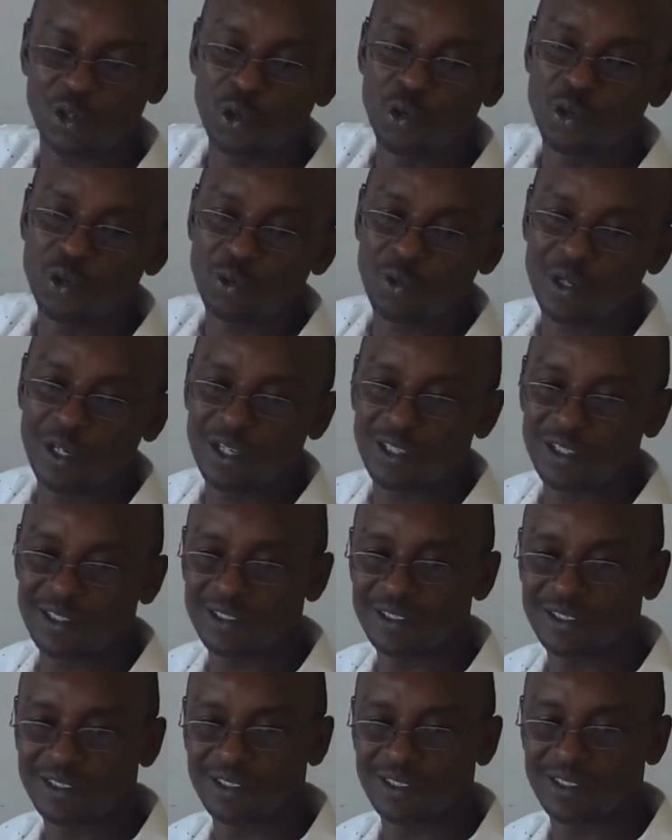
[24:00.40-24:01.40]
goodwill,
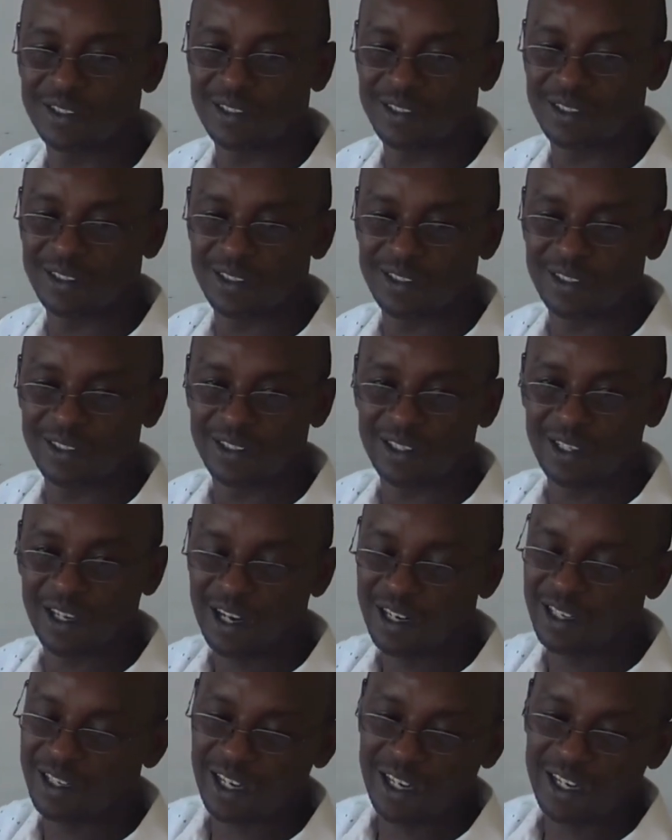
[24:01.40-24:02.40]

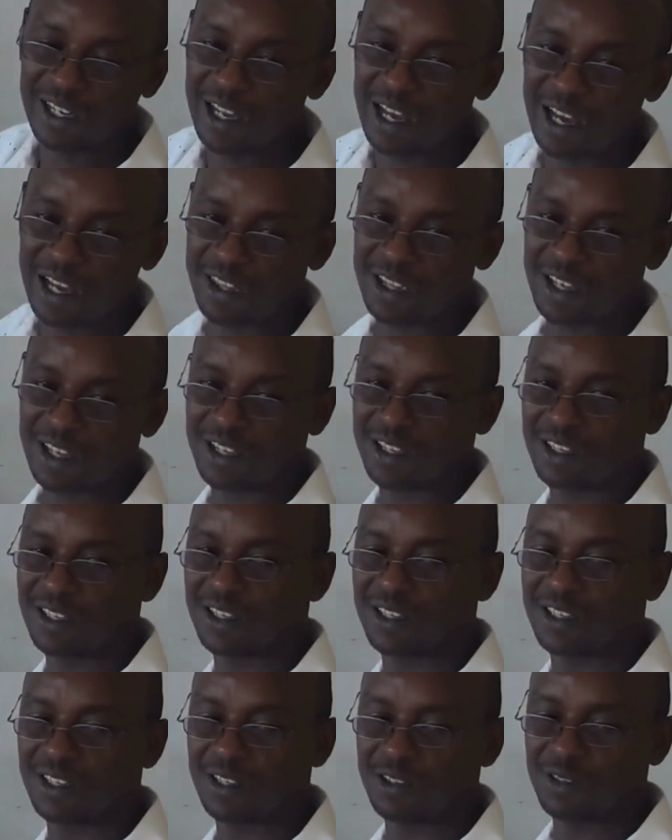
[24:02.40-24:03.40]
and any other.
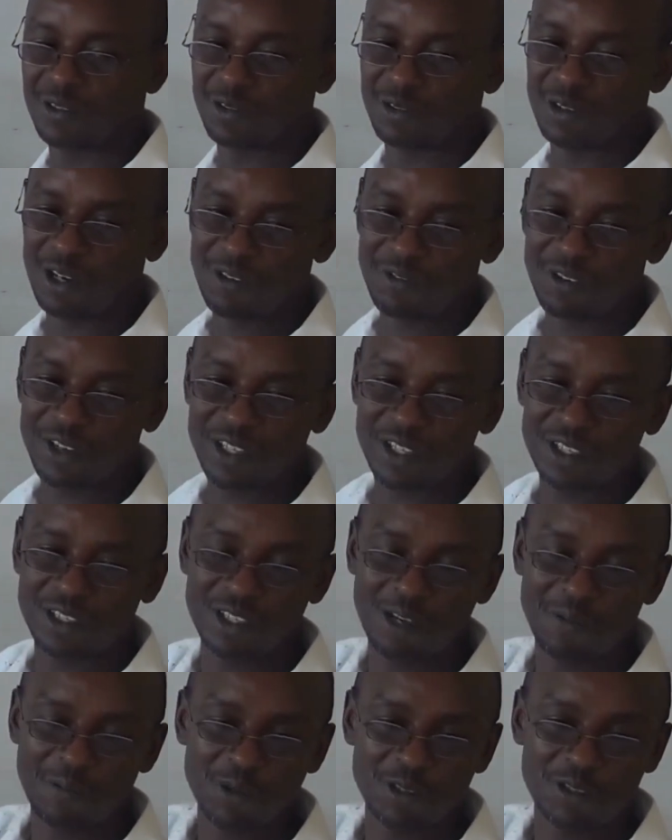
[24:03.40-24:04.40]
We have other
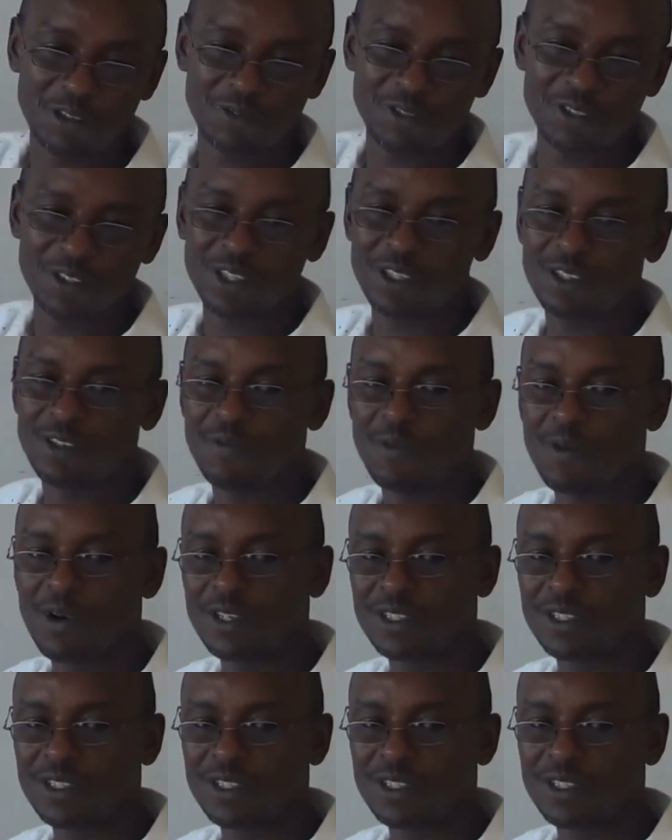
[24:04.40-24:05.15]
examples of intangible